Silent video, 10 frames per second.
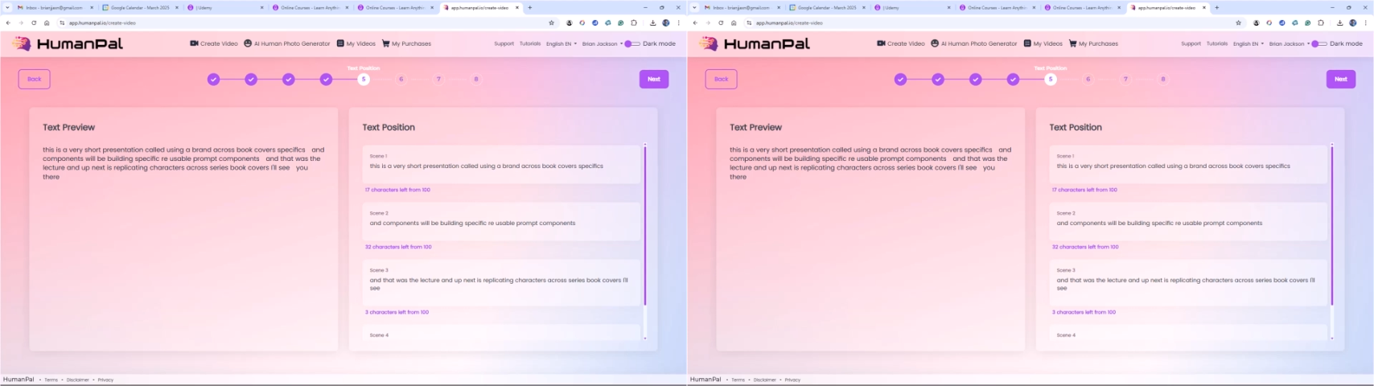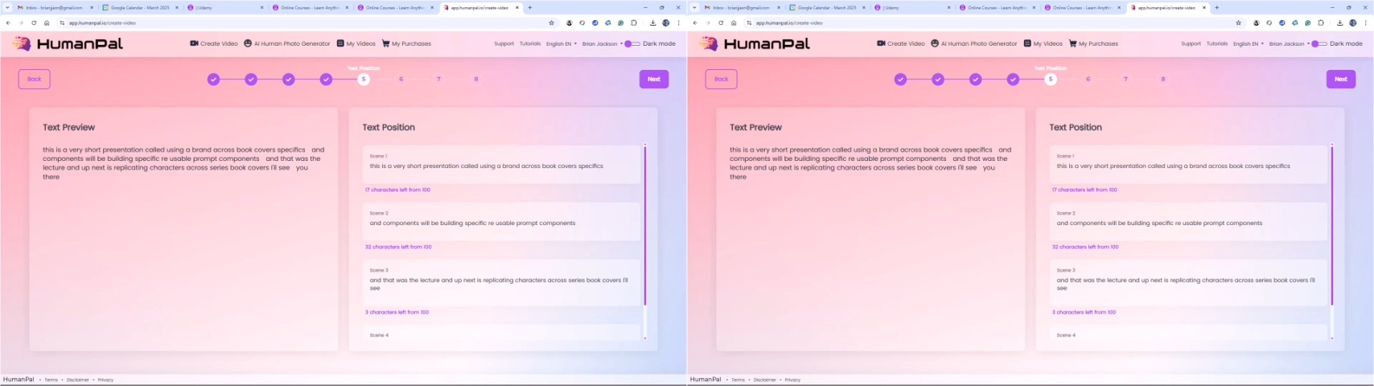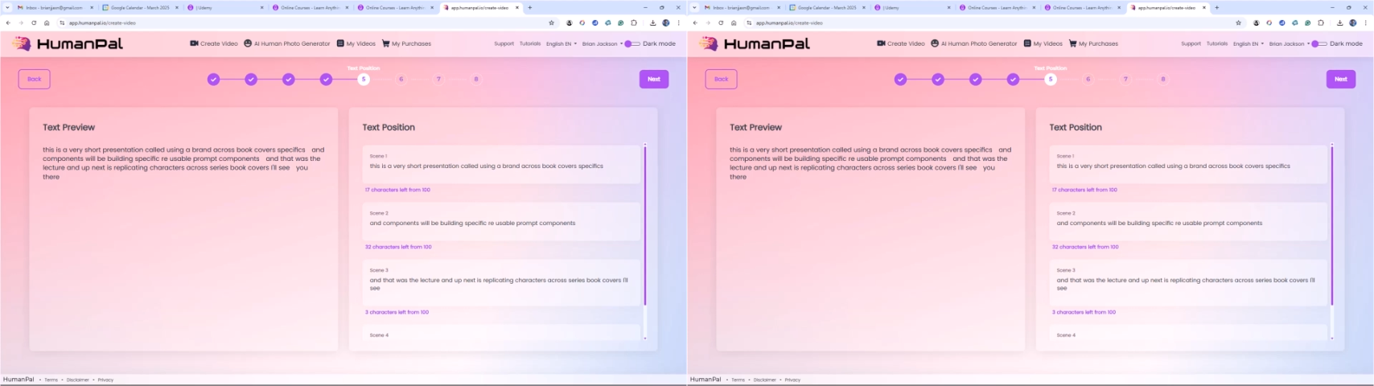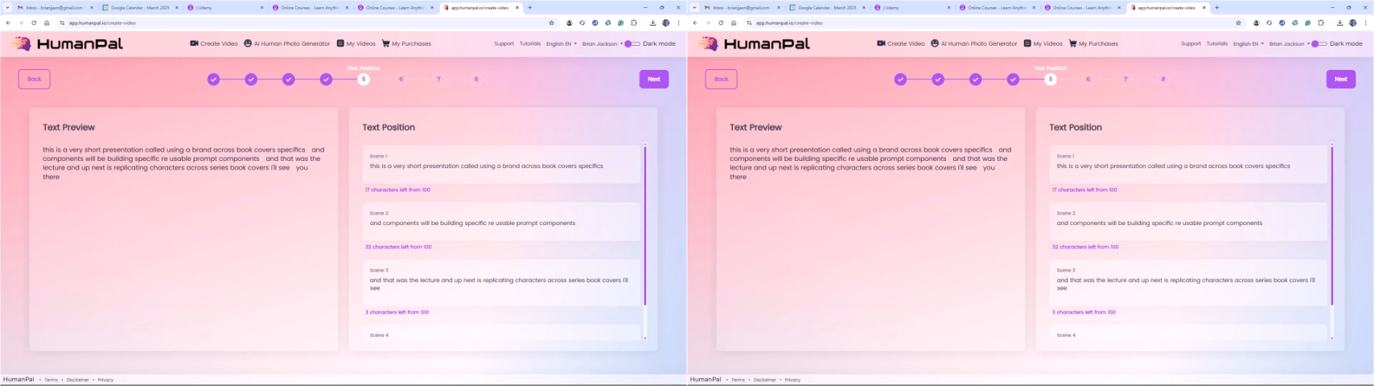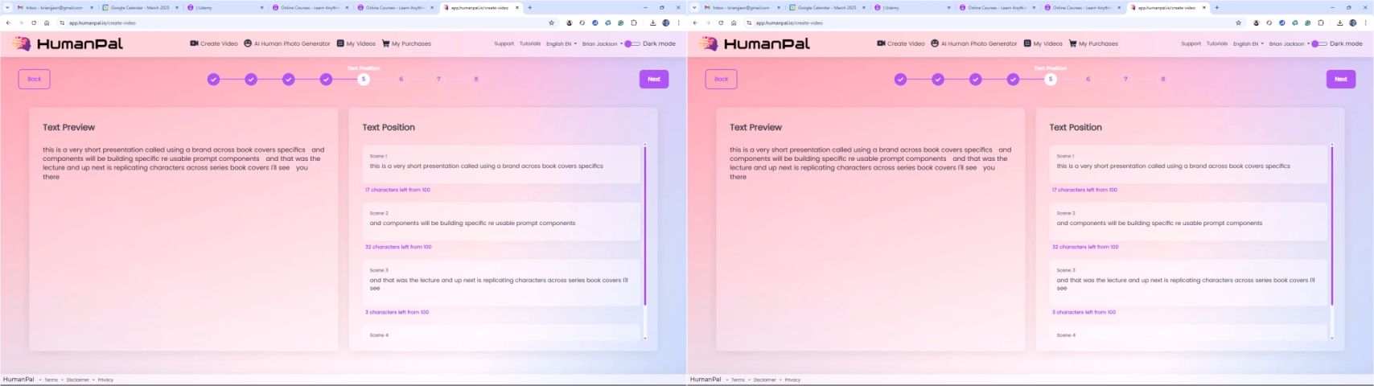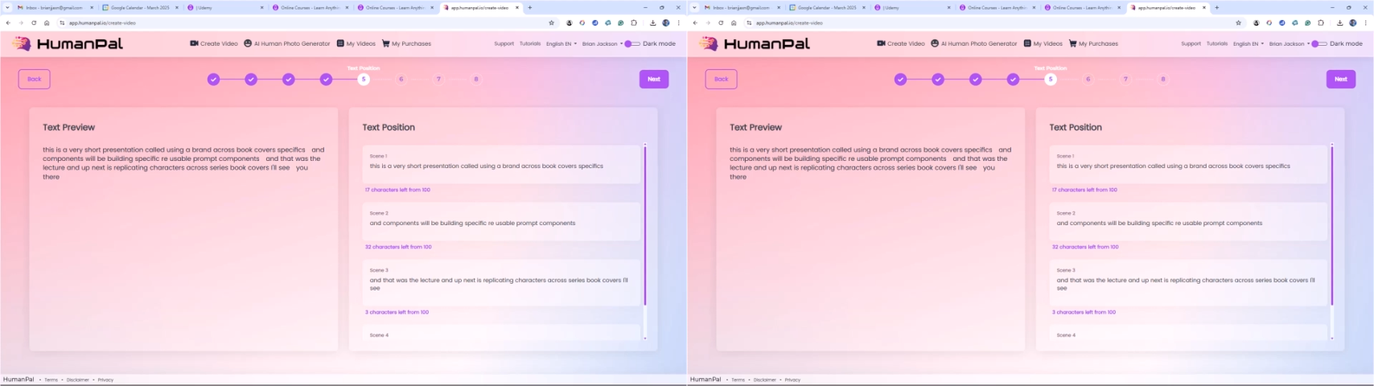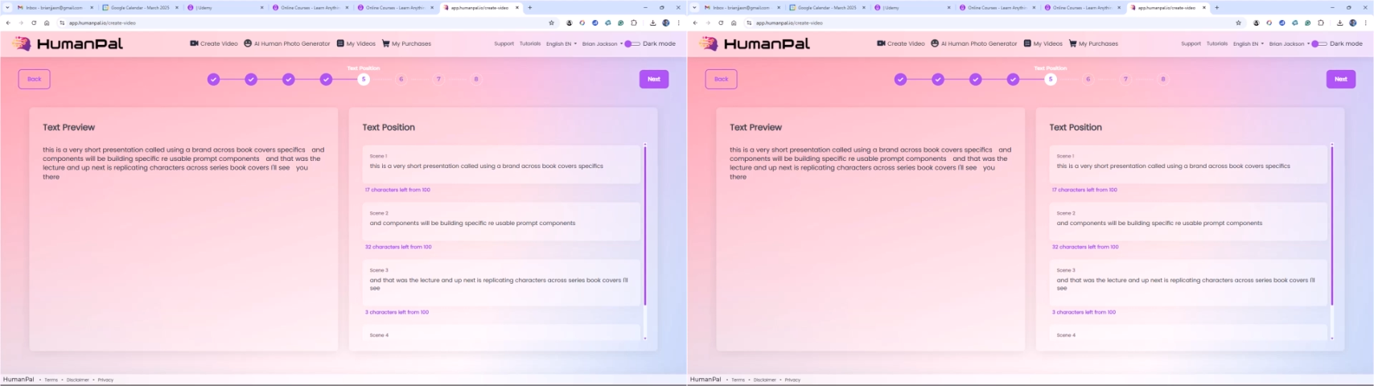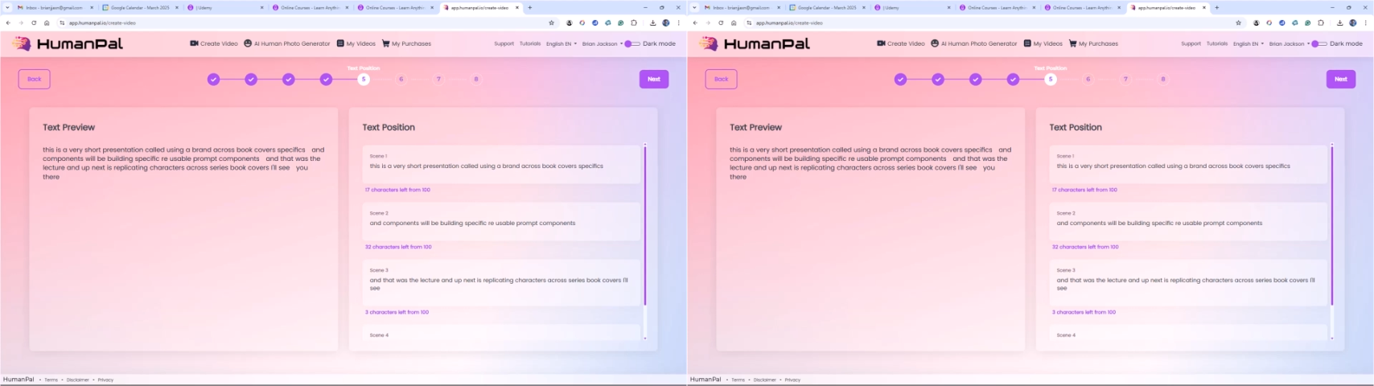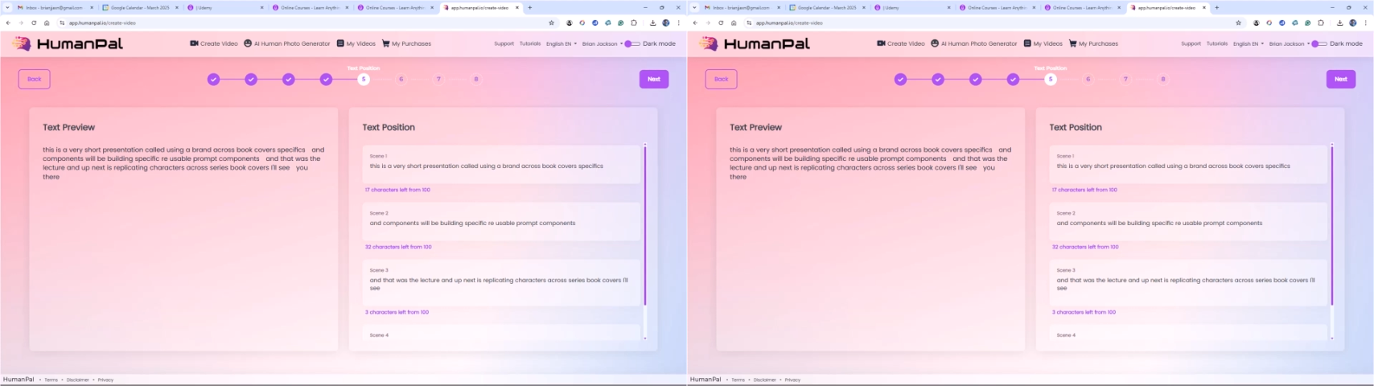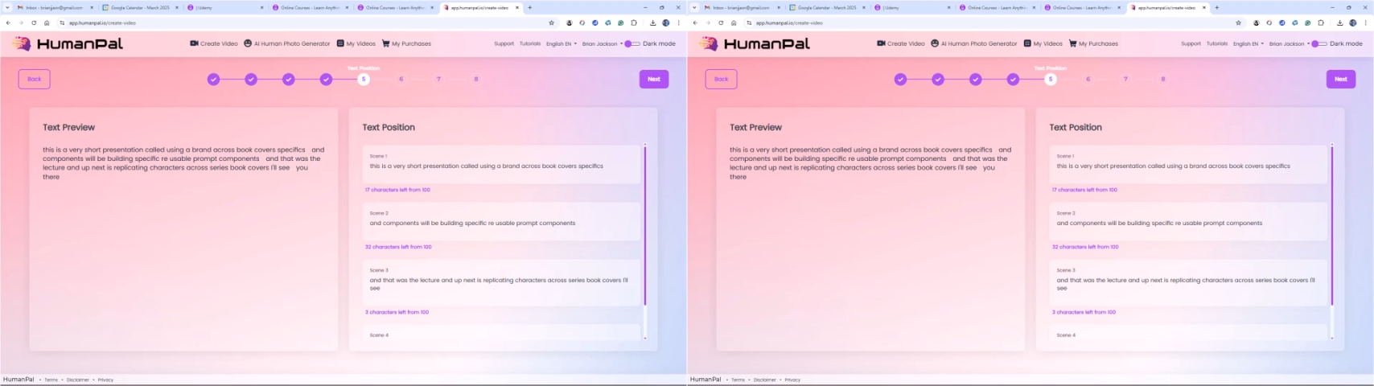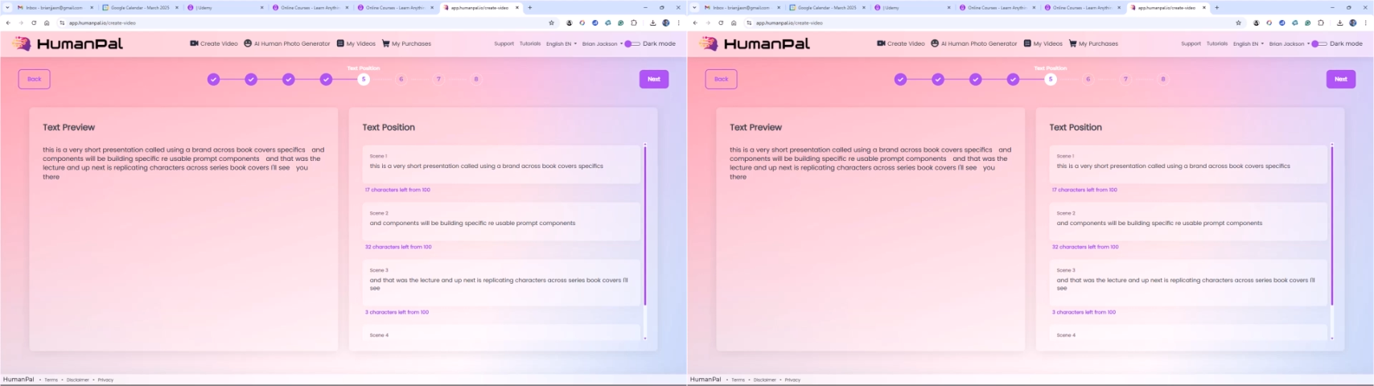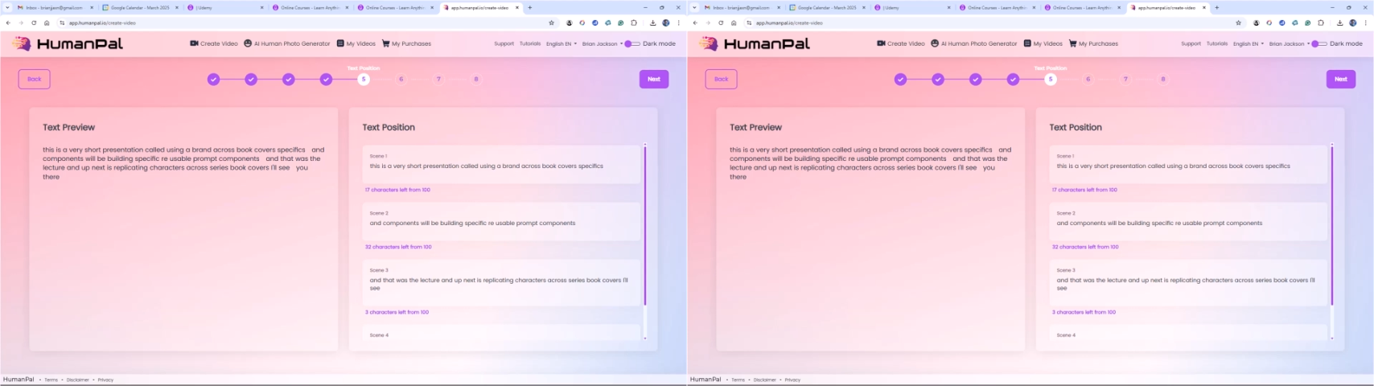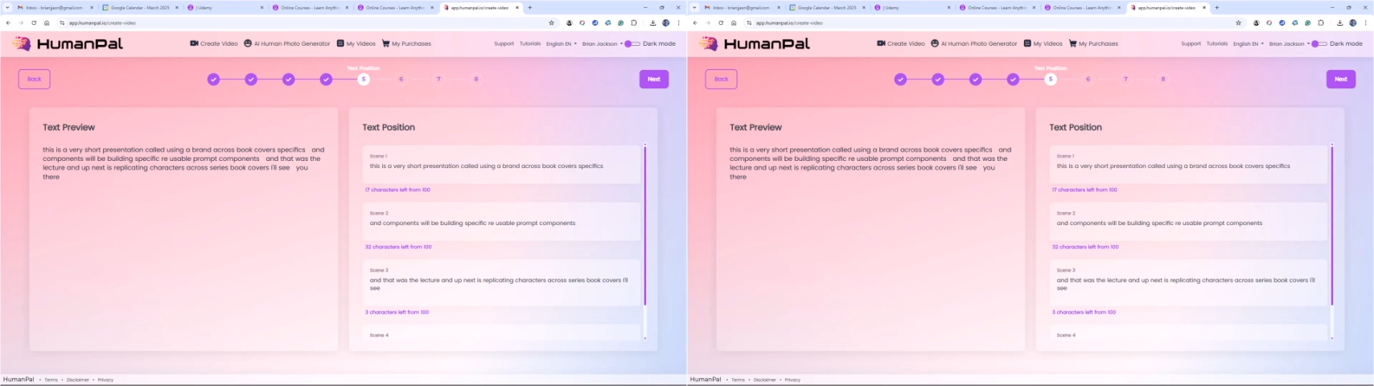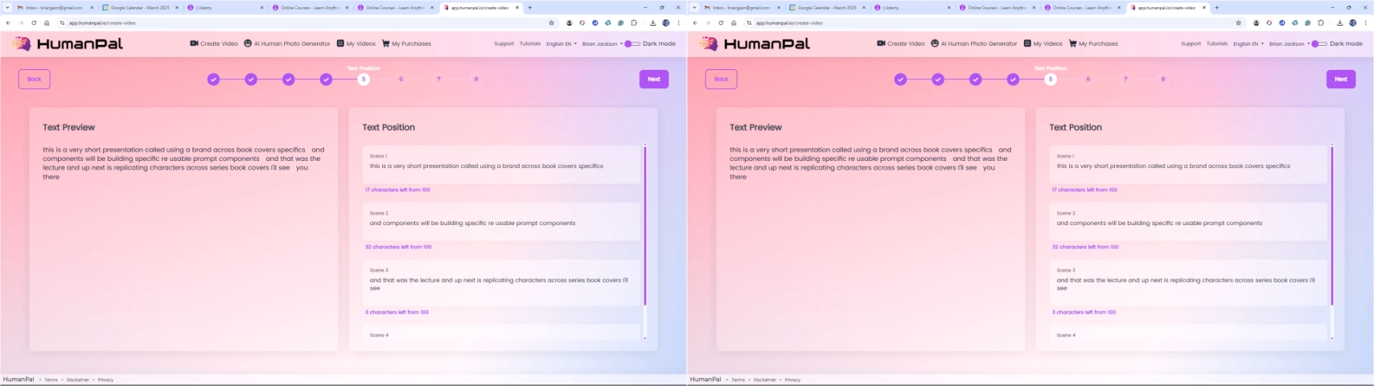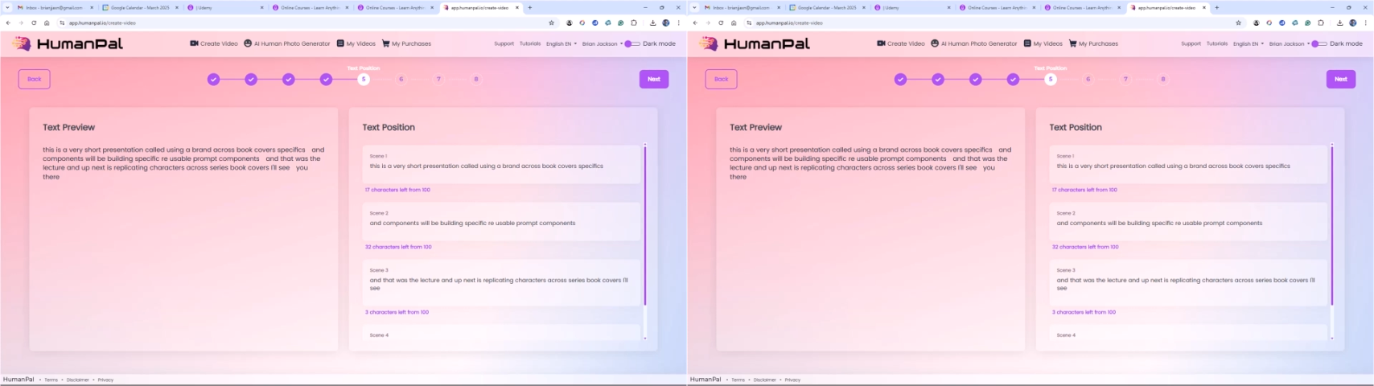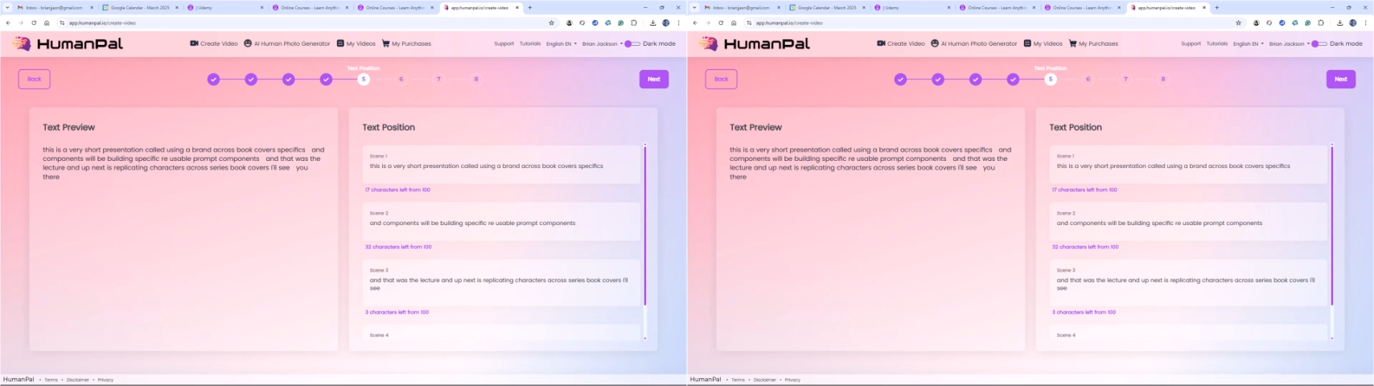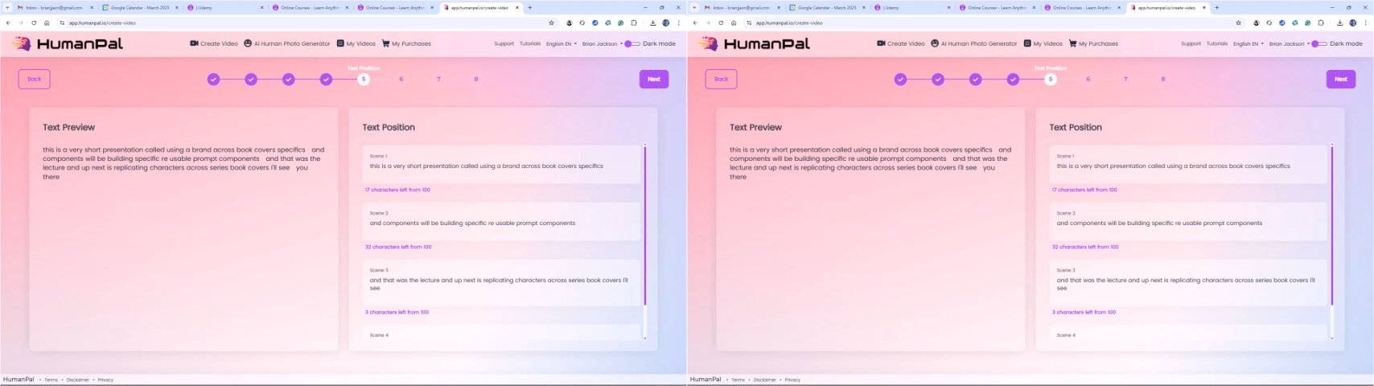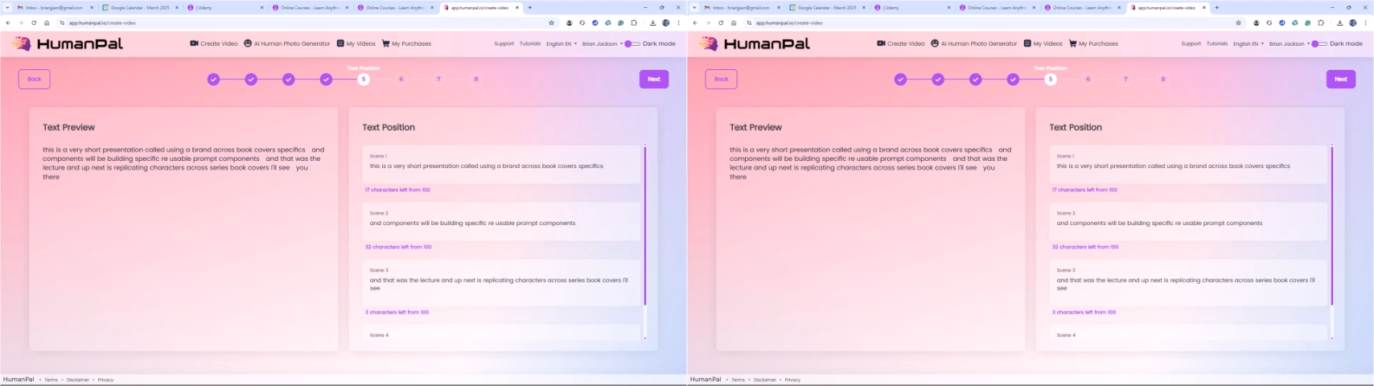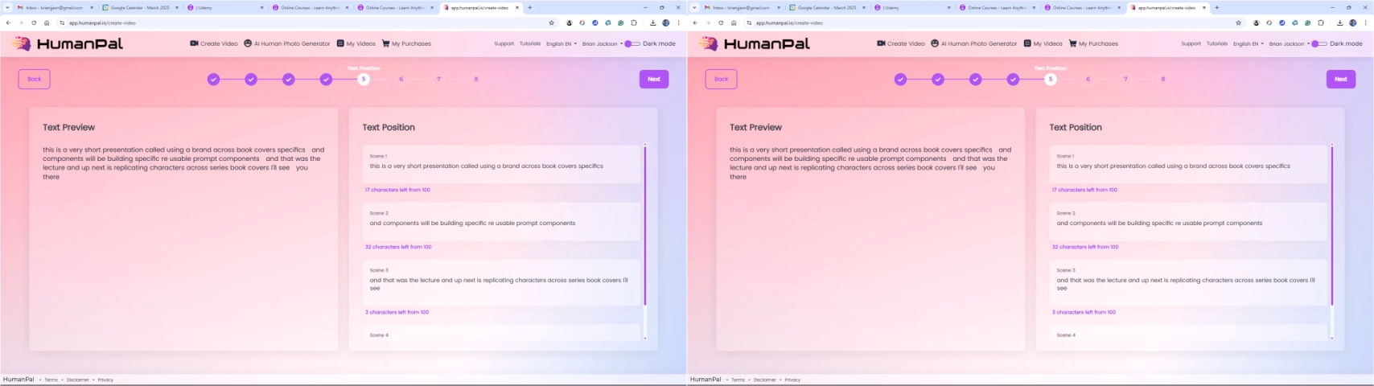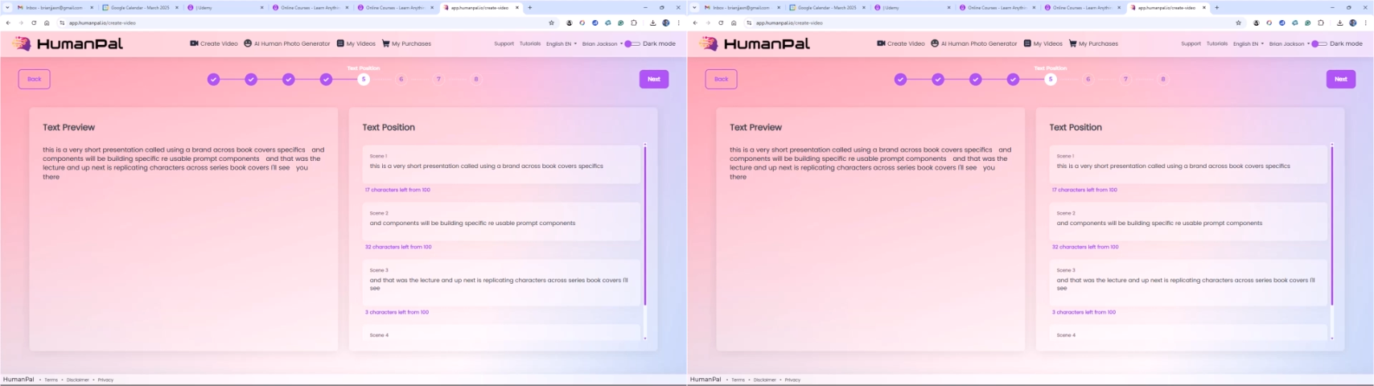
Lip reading: Nobody's mouth can be seen.